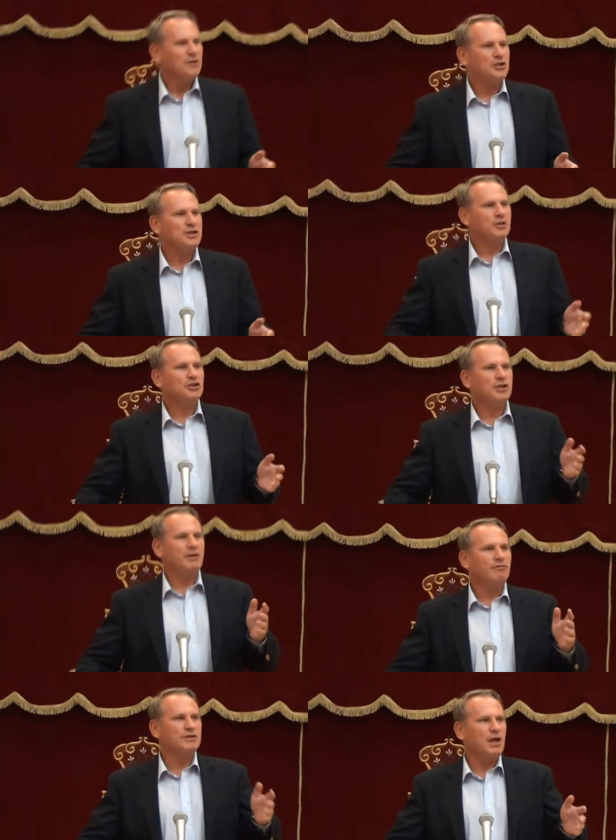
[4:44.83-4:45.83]
She
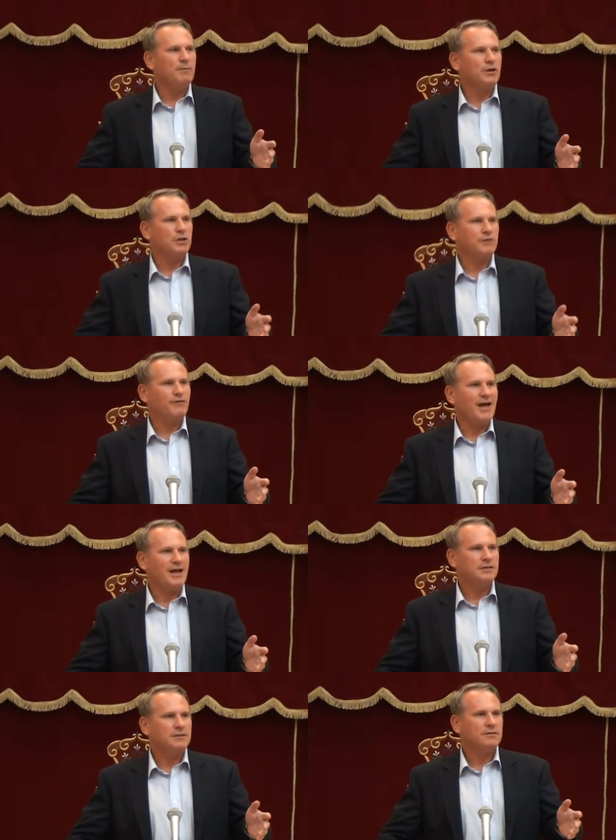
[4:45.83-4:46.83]
didn't resign because of
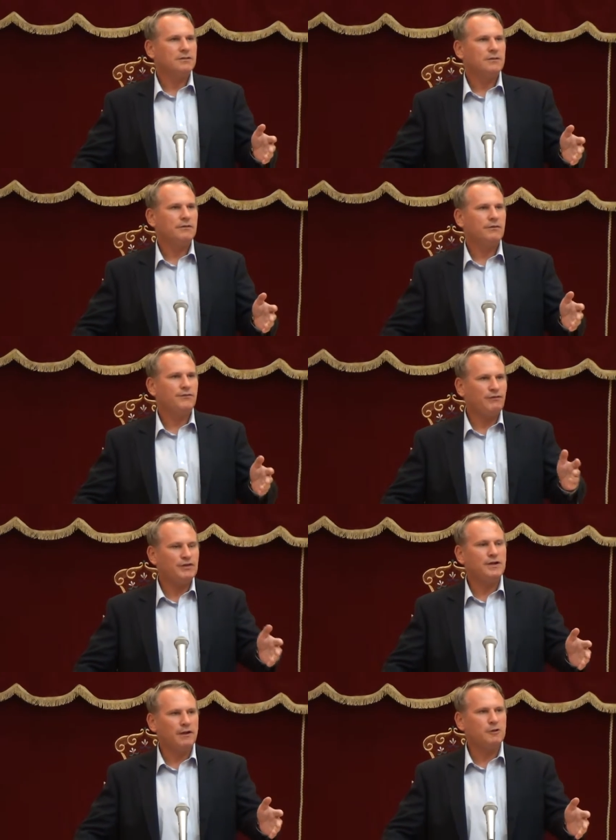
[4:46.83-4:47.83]
that.
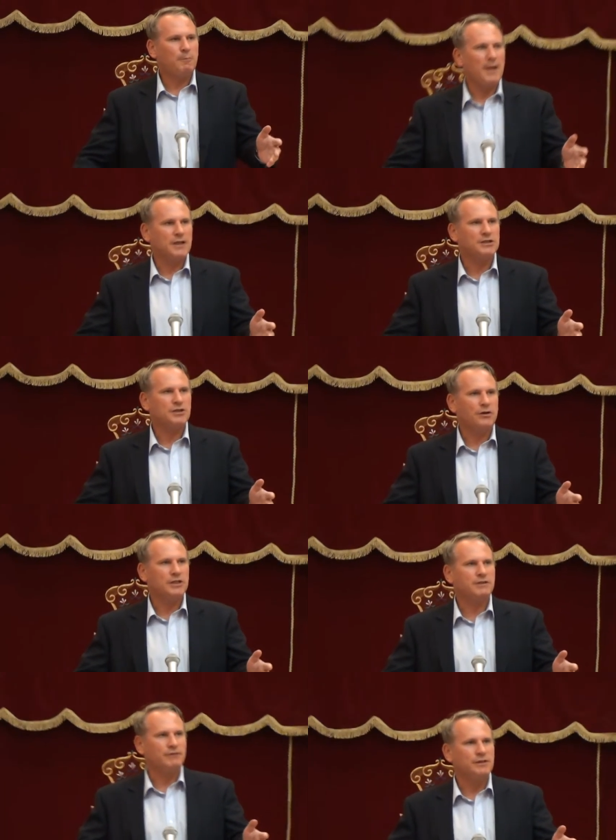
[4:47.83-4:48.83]
1,500 Pakistani
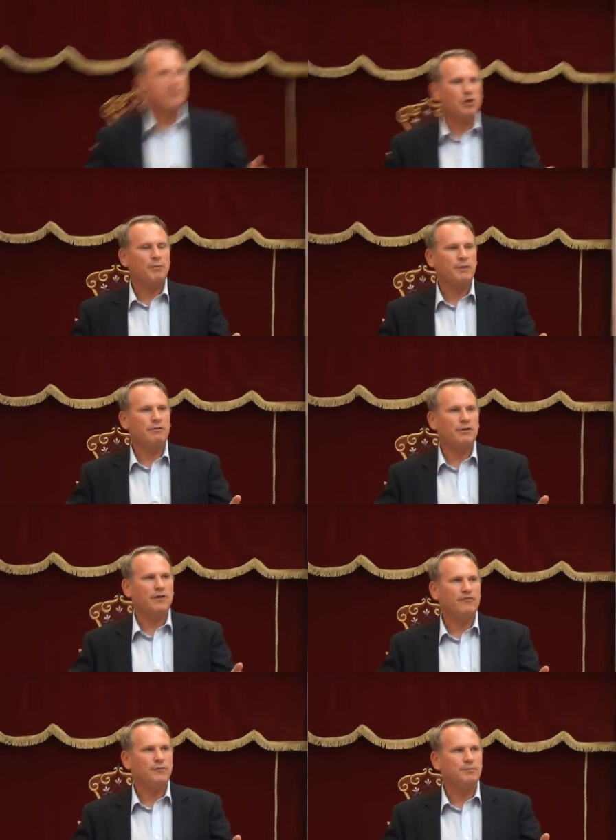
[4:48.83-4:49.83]
civilians killed by their own
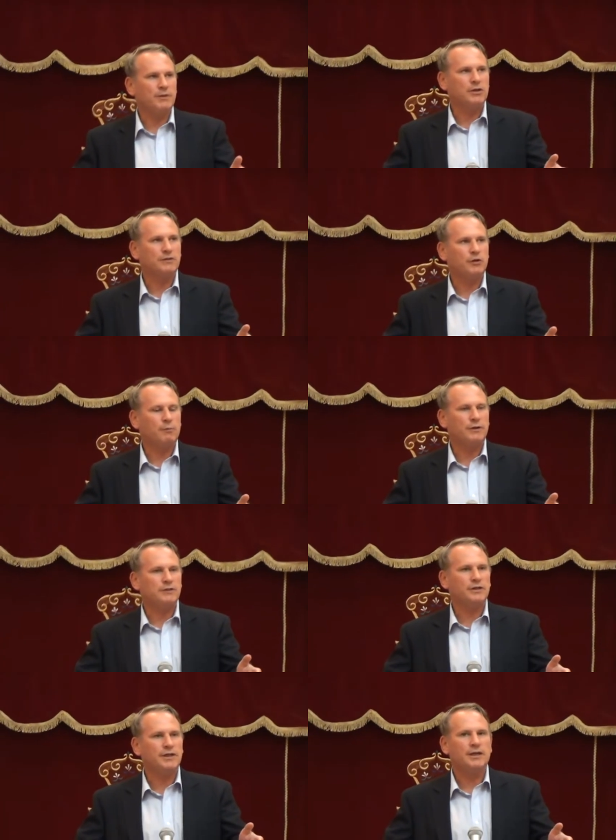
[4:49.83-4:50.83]
government because of an
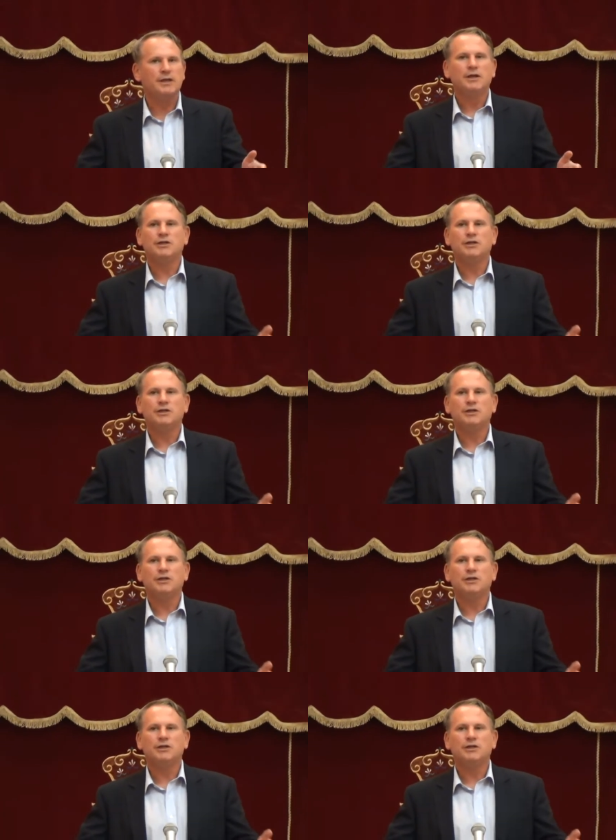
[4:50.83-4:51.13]
operation there.